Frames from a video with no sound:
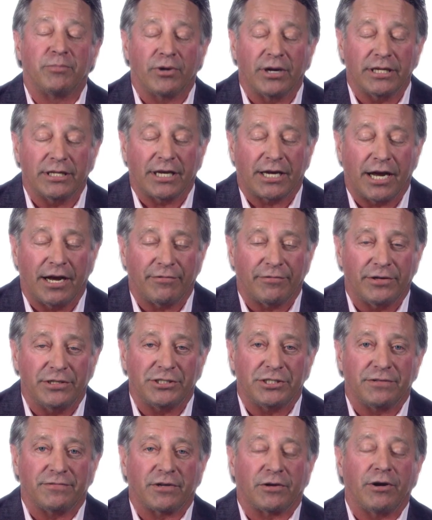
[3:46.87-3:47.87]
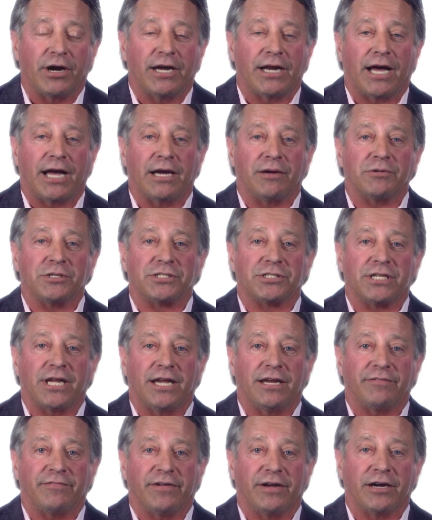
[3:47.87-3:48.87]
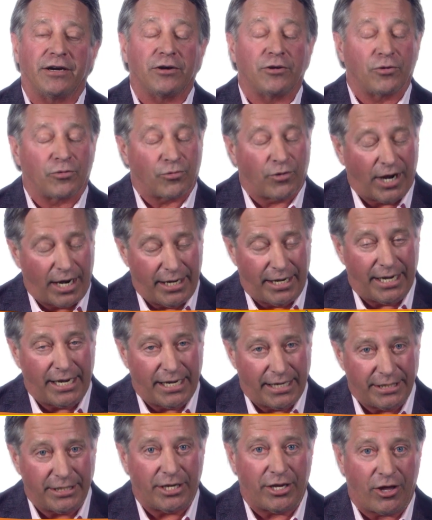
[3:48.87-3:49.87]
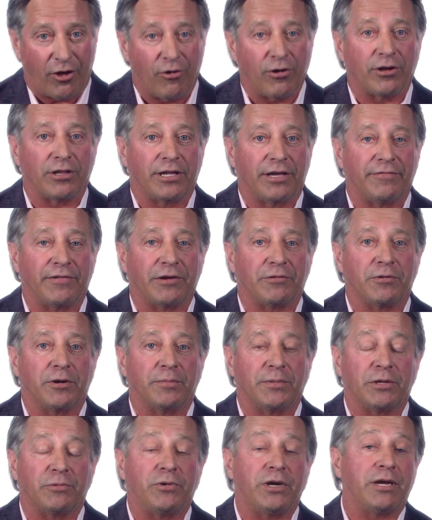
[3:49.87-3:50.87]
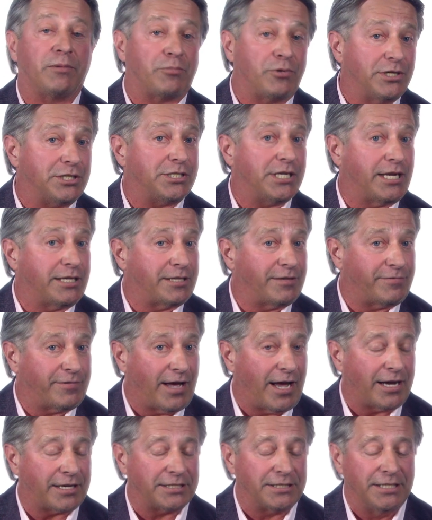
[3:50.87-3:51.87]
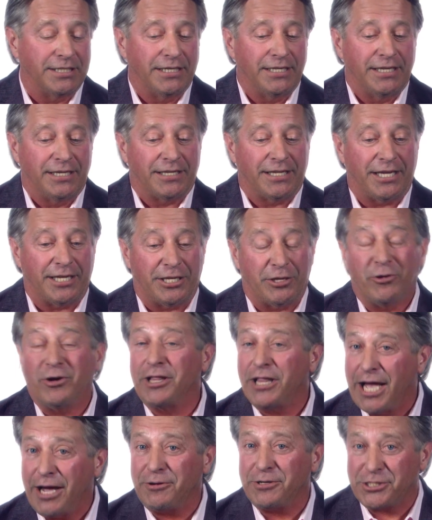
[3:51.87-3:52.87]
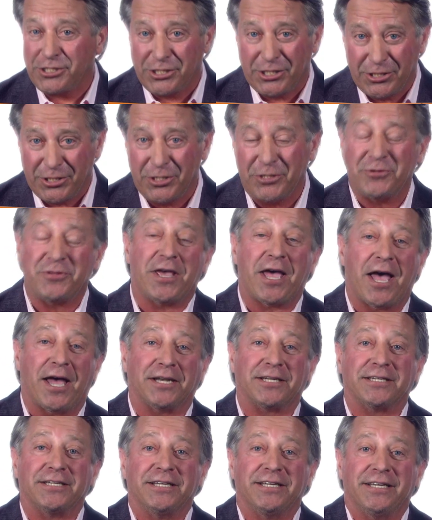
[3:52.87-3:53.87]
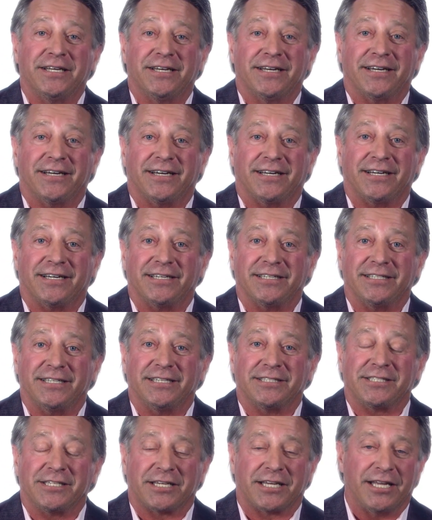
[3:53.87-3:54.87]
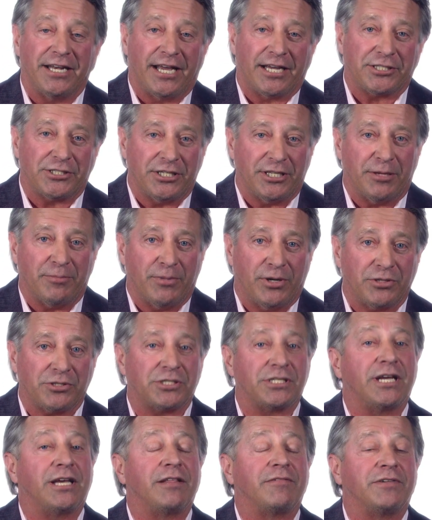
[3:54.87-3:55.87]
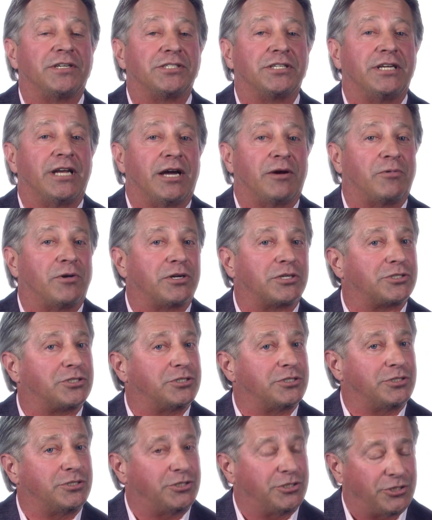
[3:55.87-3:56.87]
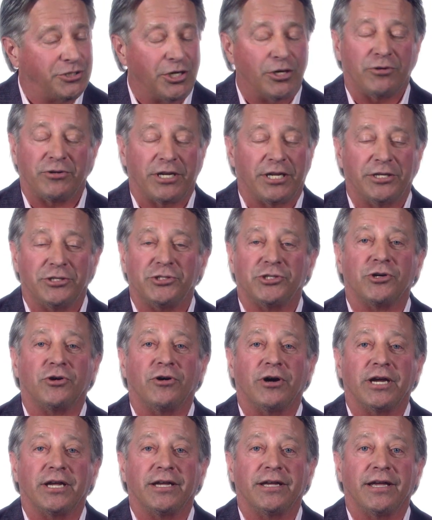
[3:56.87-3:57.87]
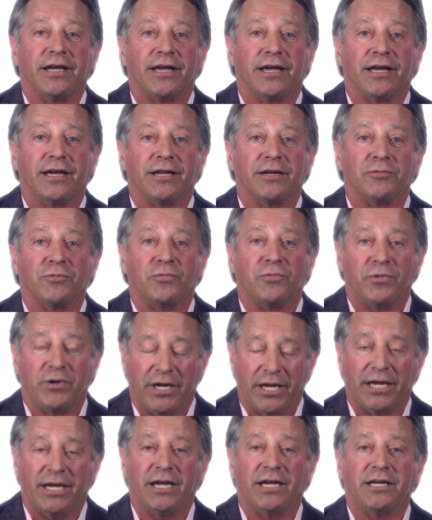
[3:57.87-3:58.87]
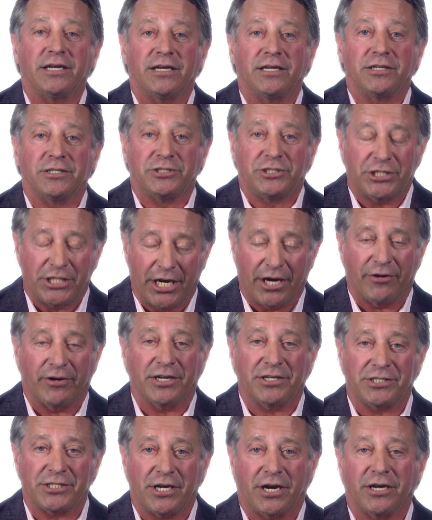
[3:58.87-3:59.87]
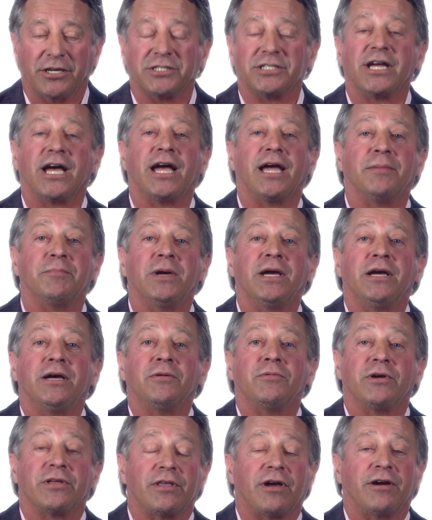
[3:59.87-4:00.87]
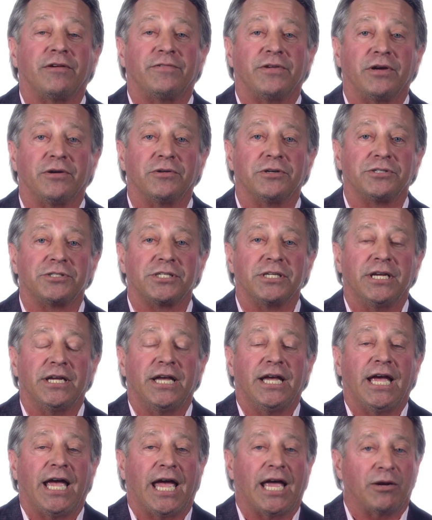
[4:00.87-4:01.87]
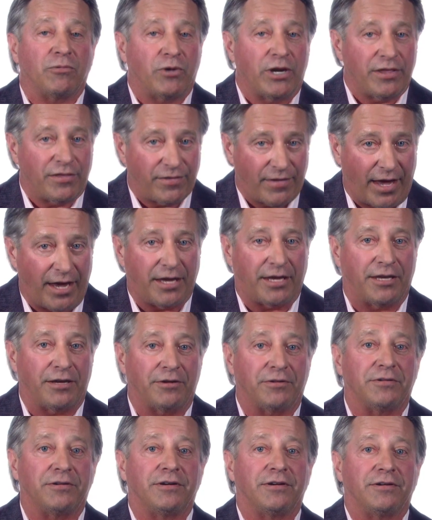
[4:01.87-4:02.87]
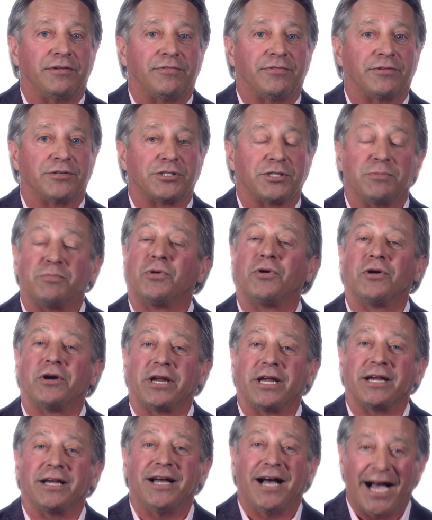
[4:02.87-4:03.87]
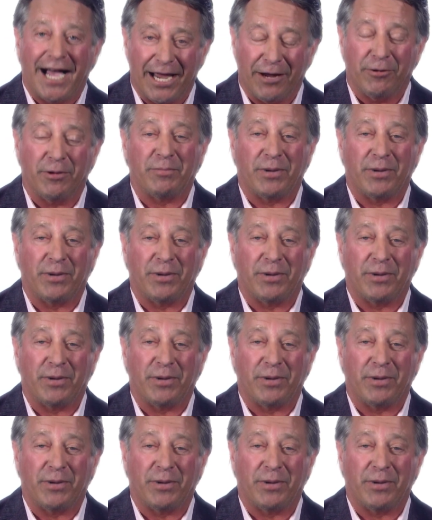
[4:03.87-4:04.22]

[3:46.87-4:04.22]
bring the coverage of the great Iowa State Fair right into your living room, and we appreciate the fact that you allow us to do that. Uh, it's a connection that most television networks don't enjoy, and we cherish our time with our viewers, and we thank you for supporting Iowa